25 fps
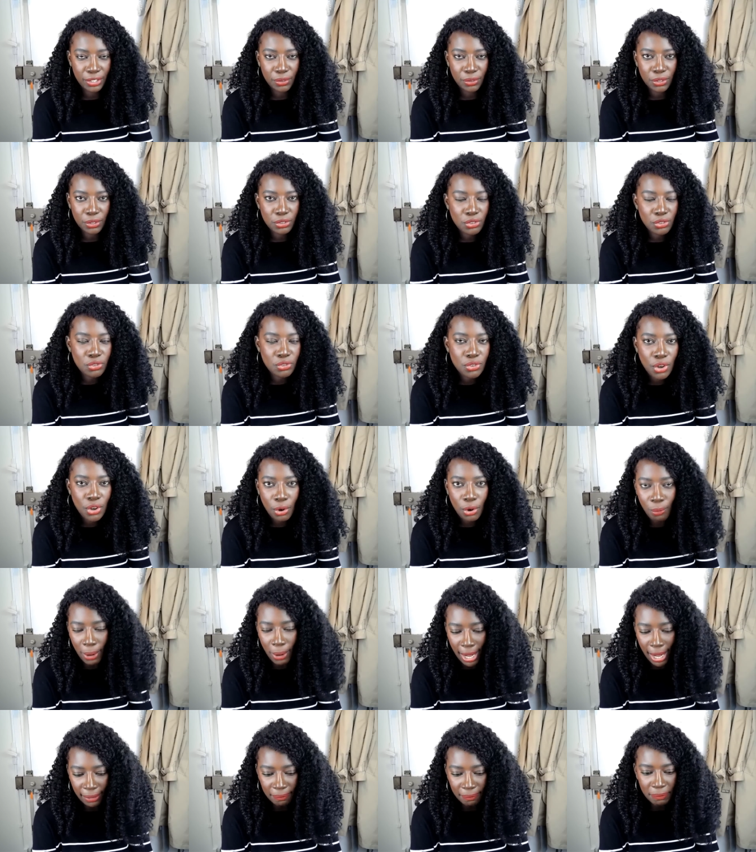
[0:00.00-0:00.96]
There's no
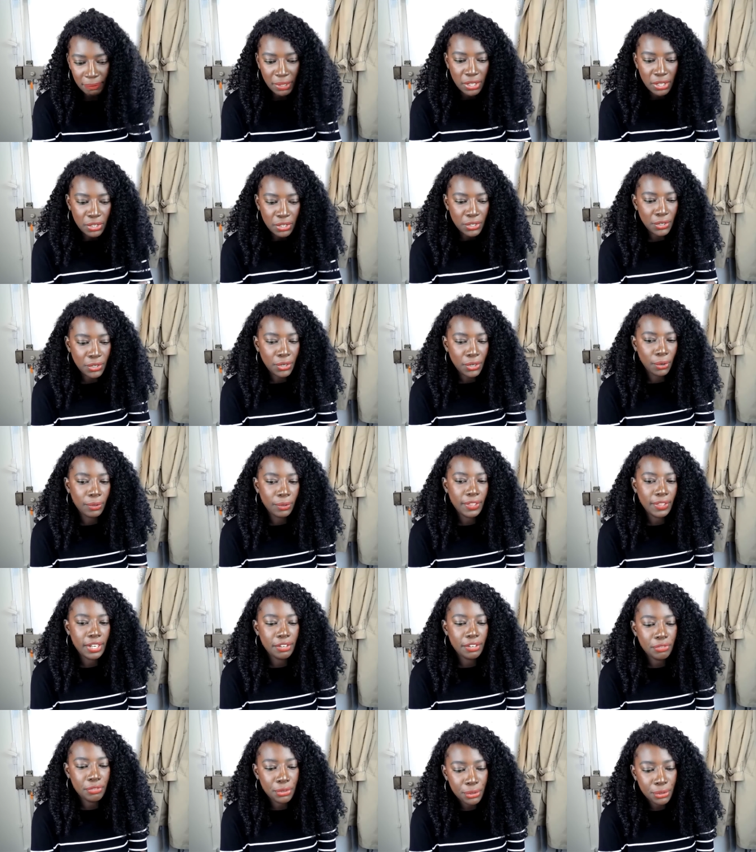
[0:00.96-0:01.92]
way, you know. And then
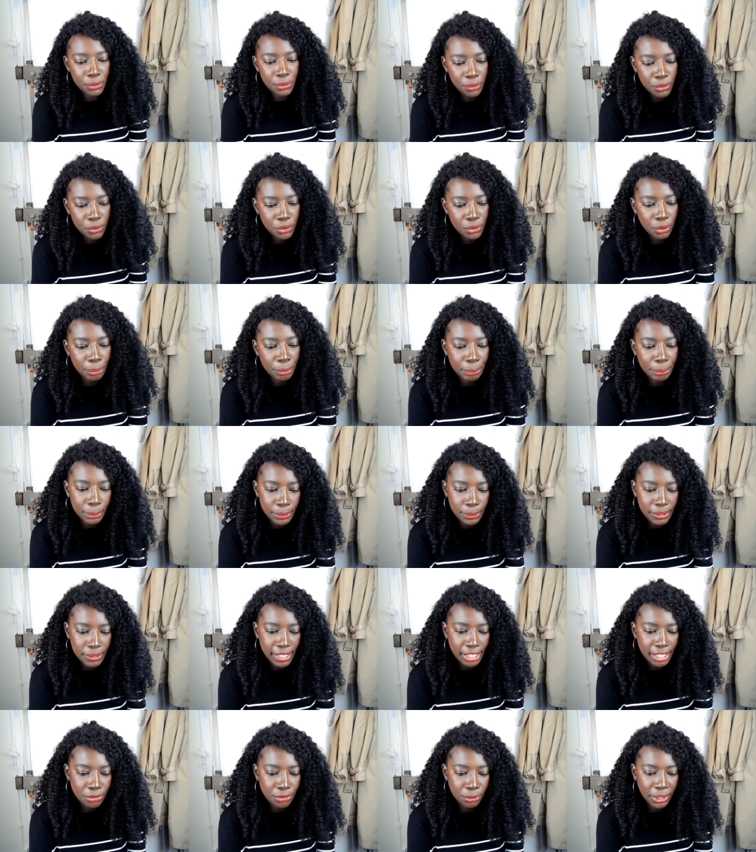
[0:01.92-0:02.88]
if you're neutral, both
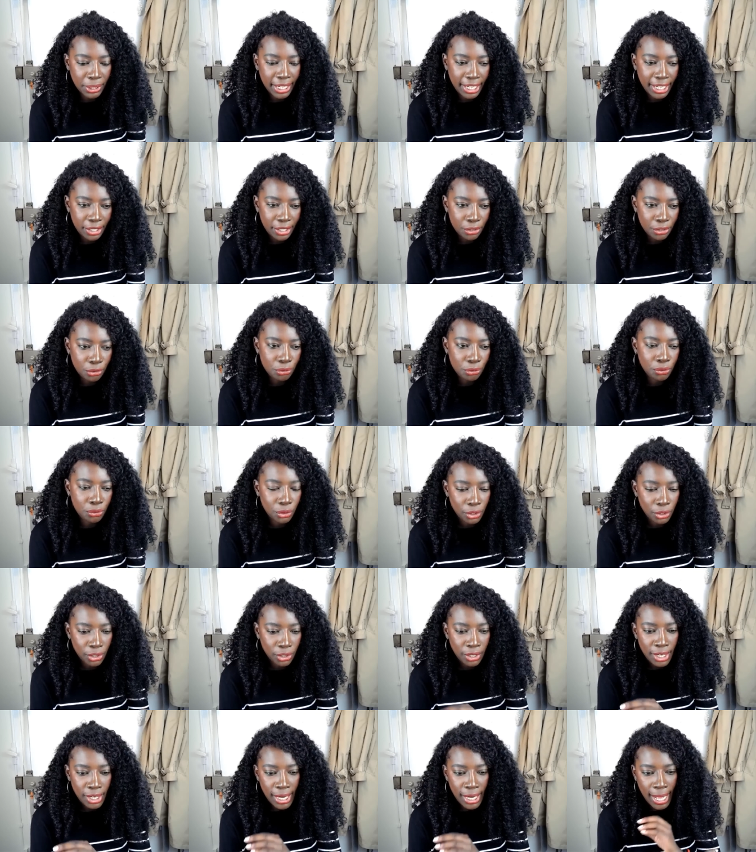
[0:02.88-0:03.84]
sides will hate you
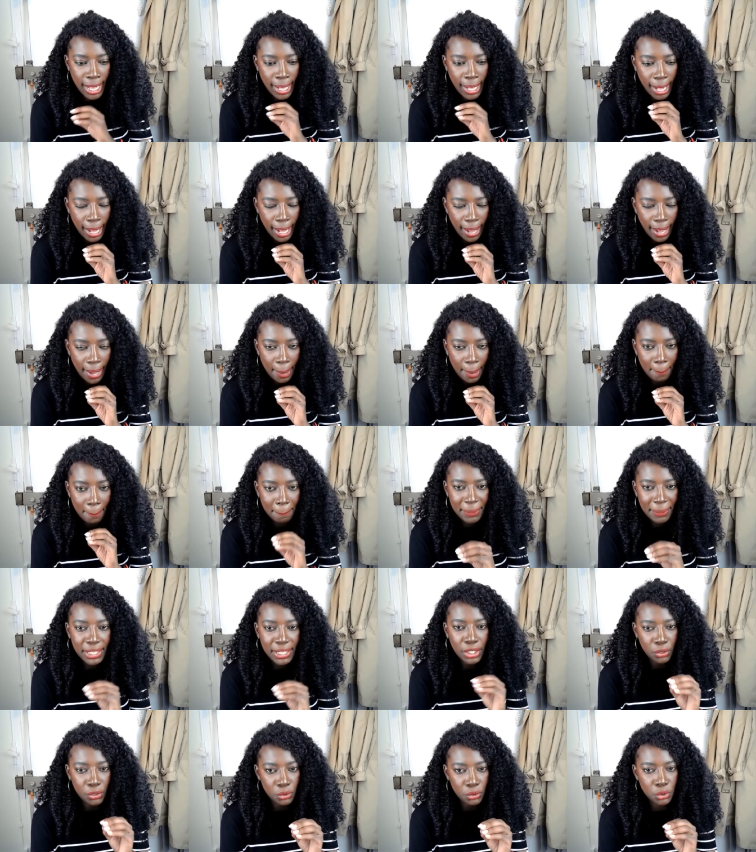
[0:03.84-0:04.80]
for um,
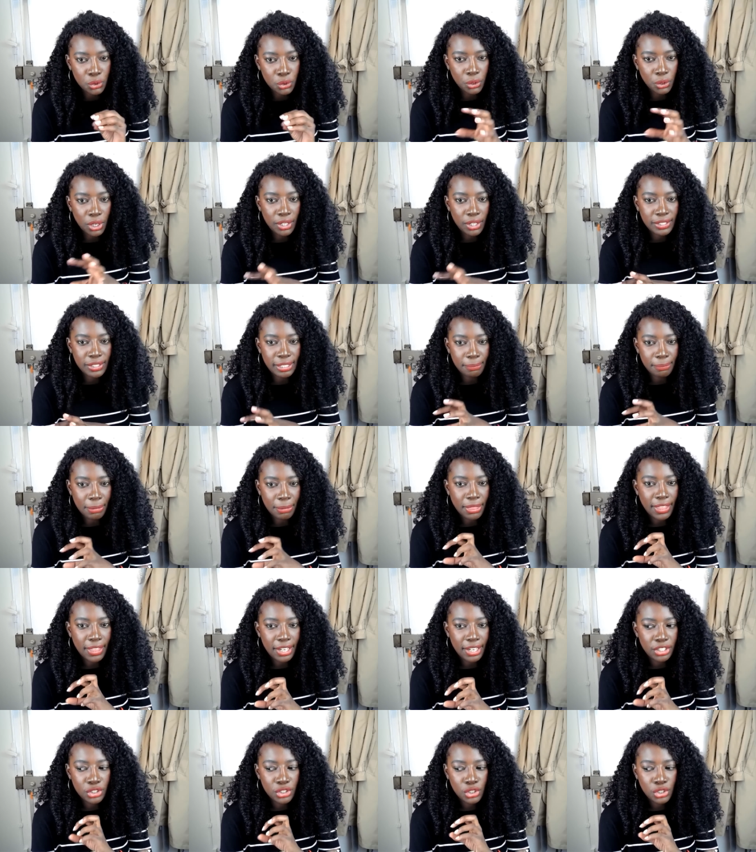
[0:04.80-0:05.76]
being neutral on something
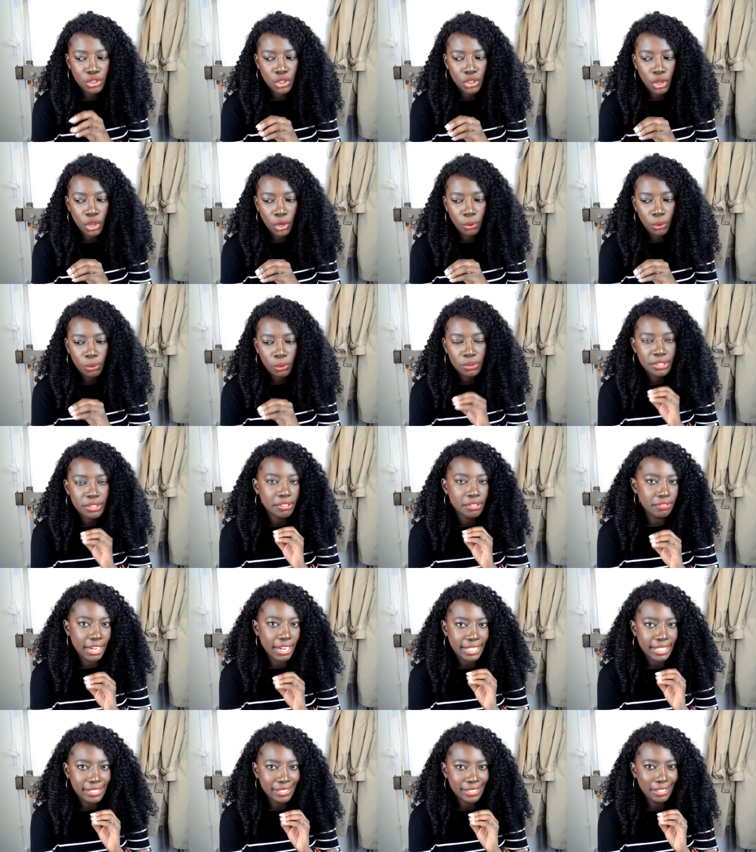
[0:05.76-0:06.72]
that is so
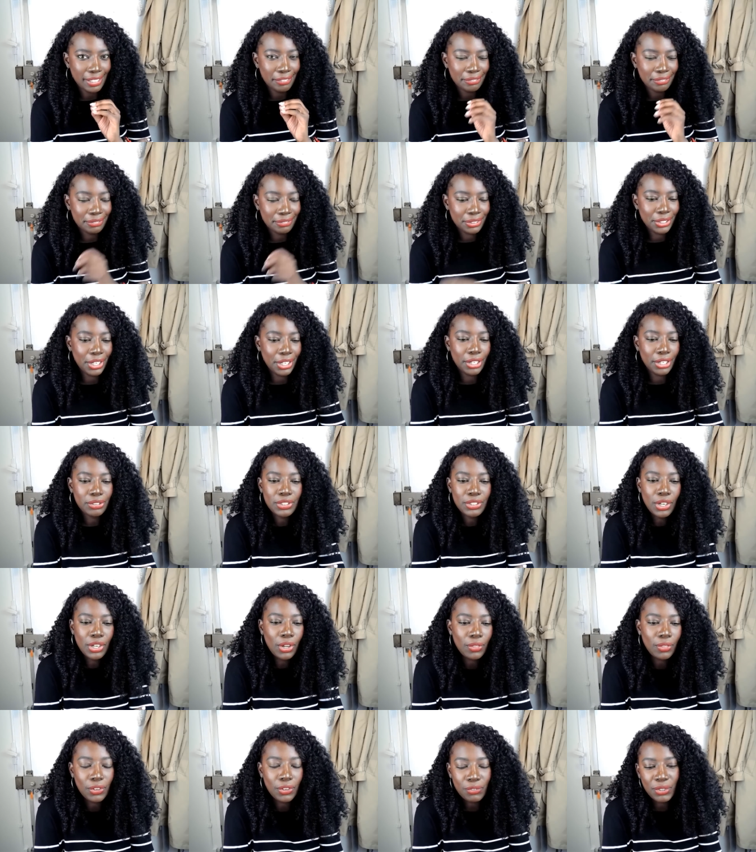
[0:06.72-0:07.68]
divisive, you know.
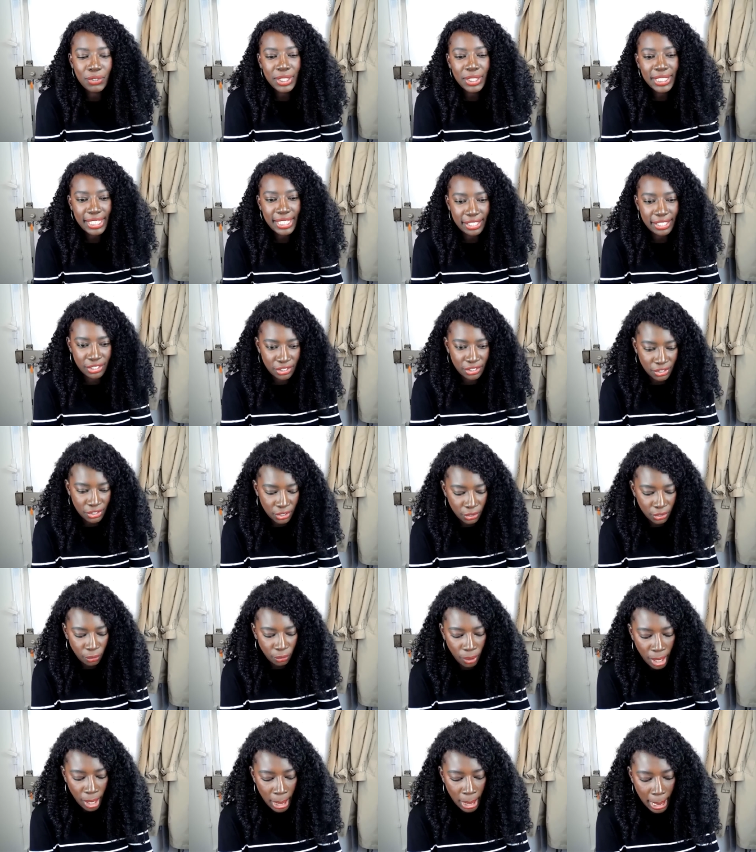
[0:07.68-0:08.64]
So there really is
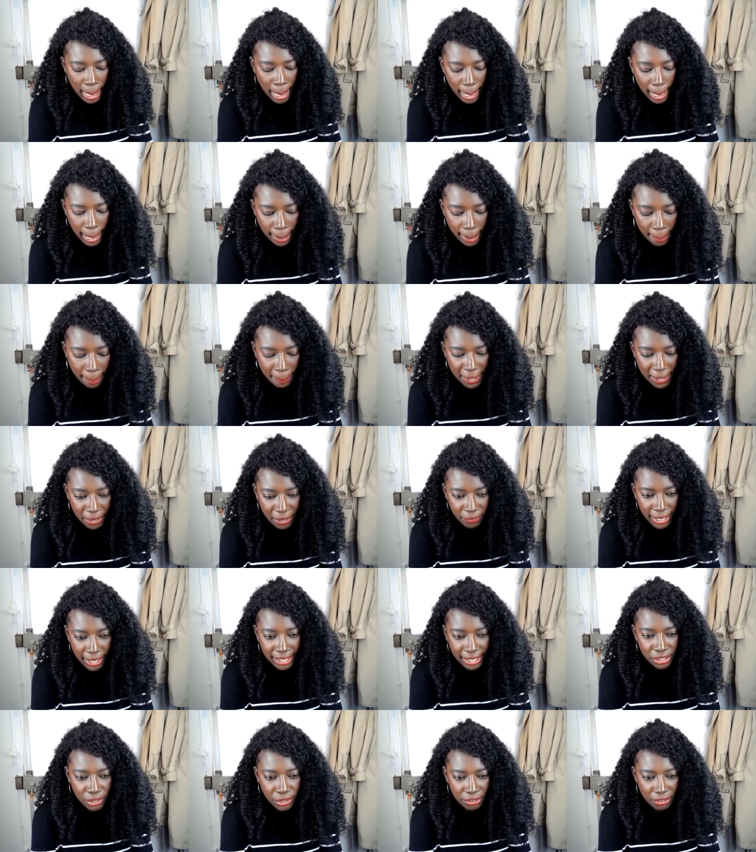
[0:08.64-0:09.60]
no um, being
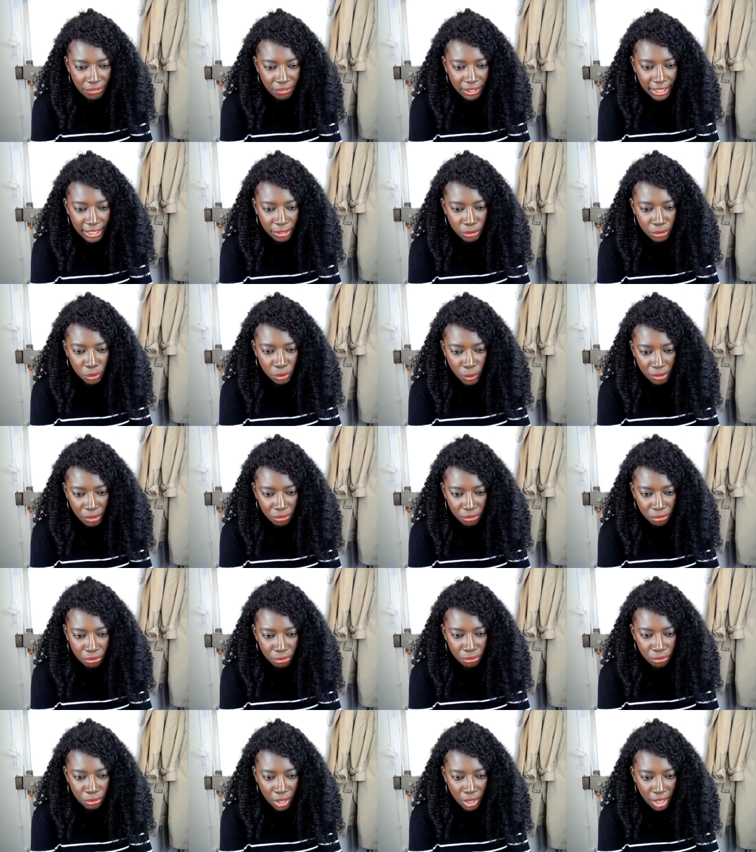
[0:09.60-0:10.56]
right. So I felt like it was quite
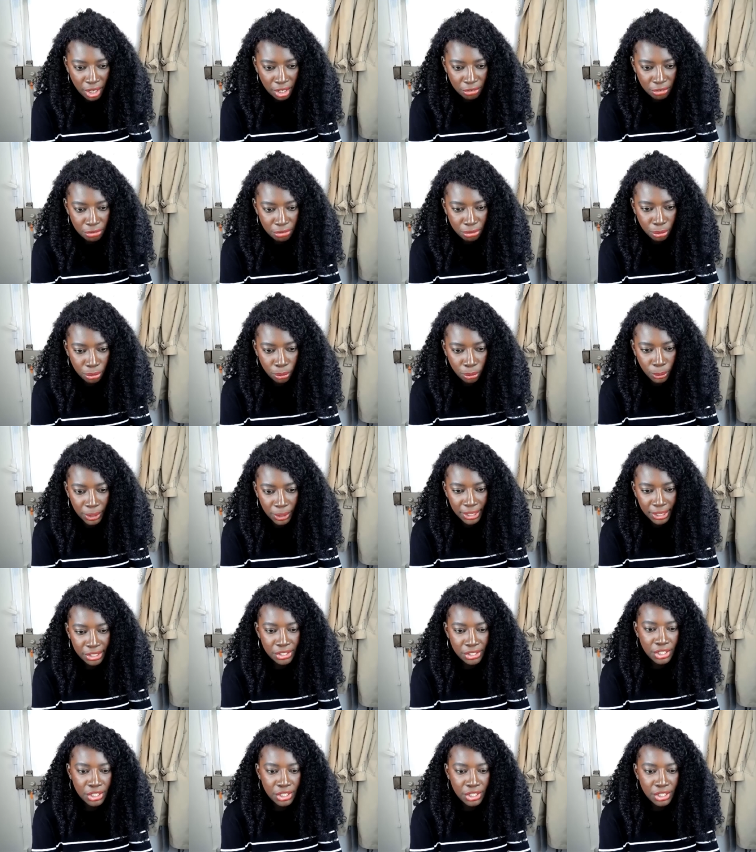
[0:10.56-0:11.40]
uh, foolish